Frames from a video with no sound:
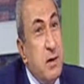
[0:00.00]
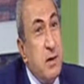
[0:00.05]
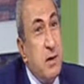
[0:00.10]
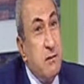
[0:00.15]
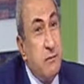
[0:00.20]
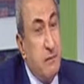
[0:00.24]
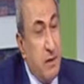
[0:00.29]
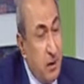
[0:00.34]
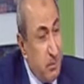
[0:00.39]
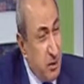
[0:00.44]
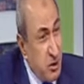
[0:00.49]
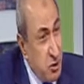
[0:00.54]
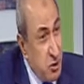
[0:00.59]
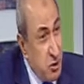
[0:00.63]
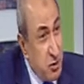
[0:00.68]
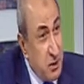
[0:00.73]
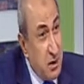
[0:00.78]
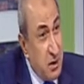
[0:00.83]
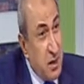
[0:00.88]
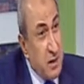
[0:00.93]
very much
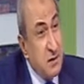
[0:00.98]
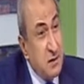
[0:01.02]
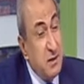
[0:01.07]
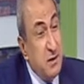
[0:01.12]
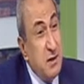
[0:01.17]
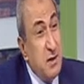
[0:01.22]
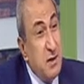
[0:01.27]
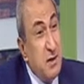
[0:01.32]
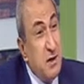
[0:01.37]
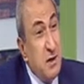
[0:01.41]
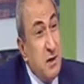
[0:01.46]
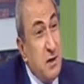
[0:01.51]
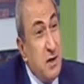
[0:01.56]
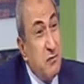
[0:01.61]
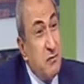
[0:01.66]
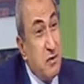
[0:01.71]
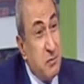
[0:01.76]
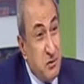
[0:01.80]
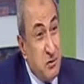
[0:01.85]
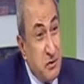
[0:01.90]
utilized
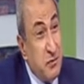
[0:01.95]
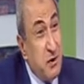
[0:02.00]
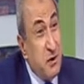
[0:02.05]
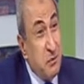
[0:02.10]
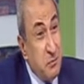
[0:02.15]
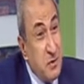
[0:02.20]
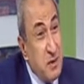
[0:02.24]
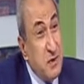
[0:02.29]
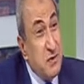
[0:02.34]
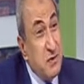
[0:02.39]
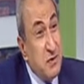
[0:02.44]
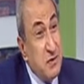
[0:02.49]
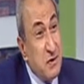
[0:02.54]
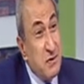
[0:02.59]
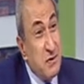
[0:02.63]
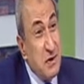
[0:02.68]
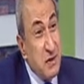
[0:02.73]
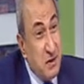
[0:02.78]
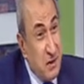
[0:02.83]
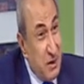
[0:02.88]
from the foreign minister
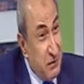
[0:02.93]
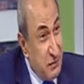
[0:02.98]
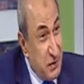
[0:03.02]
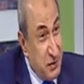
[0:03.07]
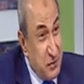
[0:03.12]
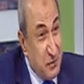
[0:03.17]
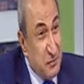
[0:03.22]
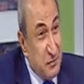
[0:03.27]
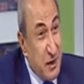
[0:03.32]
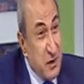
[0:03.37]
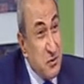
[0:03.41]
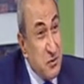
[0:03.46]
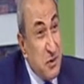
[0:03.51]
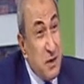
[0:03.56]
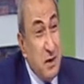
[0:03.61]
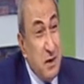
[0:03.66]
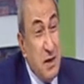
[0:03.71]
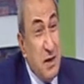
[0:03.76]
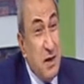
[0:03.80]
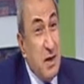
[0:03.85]
Sergey Lavrov
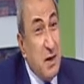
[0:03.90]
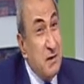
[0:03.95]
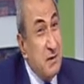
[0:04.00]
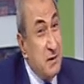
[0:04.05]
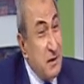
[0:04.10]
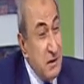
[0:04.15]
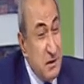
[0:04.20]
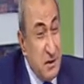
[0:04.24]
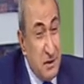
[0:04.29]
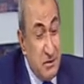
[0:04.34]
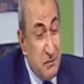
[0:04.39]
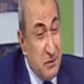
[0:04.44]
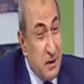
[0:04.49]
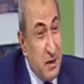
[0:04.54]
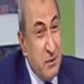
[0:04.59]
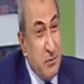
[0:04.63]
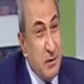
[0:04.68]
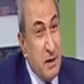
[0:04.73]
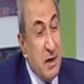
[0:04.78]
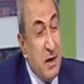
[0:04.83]
actually insisting every
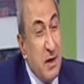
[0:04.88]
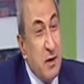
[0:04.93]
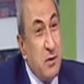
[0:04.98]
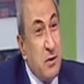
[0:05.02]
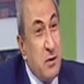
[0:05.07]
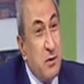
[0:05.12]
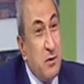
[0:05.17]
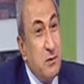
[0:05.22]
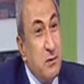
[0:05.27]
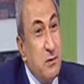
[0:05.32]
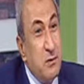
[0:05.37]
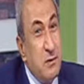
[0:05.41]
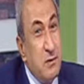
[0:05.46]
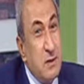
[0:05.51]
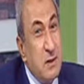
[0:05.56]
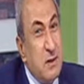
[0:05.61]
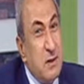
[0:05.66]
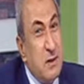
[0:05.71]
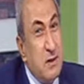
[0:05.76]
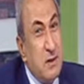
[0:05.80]
now and again on
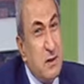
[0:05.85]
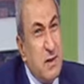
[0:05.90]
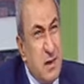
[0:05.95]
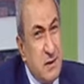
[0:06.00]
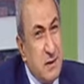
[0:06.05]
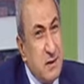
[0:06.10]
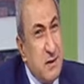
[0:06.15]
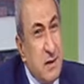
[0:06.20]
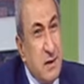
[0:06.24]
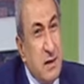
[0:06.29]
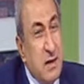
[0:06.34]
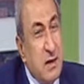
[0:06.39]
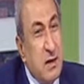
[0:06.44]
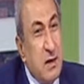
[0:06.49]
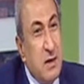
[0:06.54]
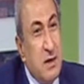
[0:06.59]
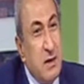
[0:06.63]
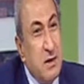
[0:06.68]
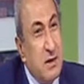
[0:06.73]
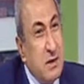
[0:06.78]
discussing
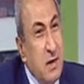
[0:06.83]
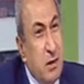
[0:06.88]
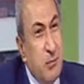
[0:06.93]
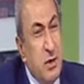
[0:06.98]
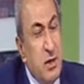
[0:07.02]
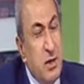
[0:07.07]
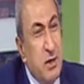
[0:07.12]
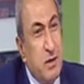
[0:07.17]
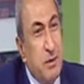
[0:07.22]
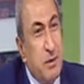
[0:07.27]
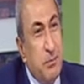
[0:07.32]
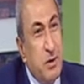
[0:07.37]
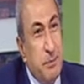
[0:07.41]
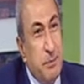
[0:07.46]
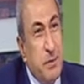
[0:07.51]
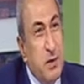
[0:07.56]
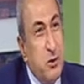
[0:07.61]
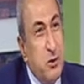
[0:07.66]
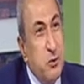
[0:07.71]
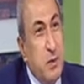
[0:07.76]
and examining the
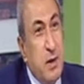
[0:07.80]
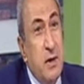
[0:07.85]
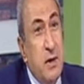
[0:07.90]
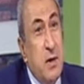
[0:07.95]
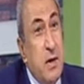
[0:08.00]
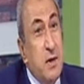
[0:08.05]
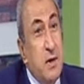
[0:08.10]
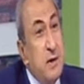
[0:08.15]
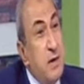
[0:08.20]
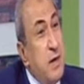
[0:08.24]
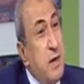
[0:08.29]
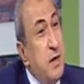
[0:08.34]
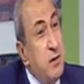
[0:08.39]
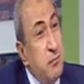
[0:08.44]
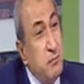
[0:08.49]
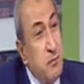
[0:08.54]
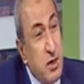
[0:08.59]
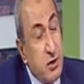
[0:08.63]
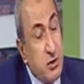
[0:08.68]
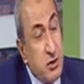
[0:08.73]
perpetual
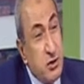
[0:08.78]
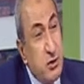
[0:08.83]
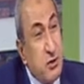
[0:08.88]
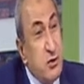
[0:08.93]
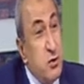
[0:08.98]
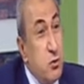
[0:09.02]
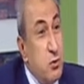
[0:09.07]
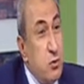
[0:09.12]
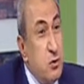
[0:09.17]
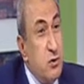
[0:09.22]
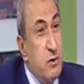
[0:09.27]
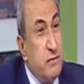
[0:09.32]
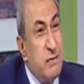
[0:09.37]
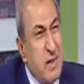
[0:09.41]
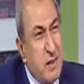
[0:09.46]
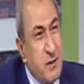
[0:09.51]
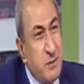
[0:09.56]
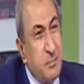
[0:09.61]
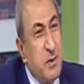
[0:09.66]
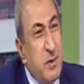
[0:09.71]
nightmarish sort of
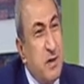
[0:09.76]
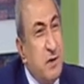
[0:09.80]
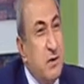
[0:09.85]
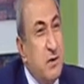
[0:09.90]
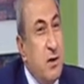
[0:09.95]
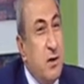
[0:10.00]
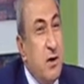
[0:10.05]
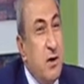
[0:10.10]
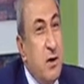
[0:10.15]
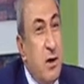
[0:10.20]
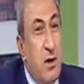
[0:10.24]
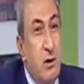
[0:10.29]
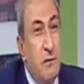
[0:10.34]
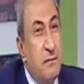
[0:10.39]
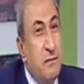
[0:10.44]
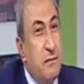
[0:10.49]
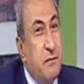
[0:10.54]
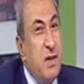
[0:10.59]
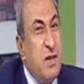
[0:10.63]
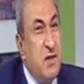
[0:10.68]
aspect
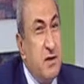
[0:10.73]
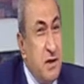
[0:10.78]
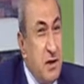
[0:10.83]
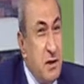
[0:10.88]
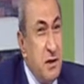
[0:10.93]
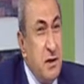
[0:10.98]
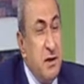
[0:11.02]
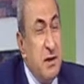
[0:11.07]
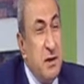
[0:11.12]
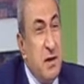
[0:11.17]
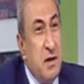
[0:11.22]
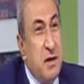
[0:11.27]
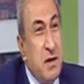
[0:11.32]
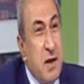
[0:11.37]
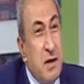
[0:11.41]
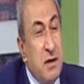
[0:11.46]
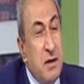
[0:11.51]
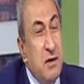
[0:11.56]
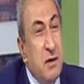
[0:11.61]
of returning again,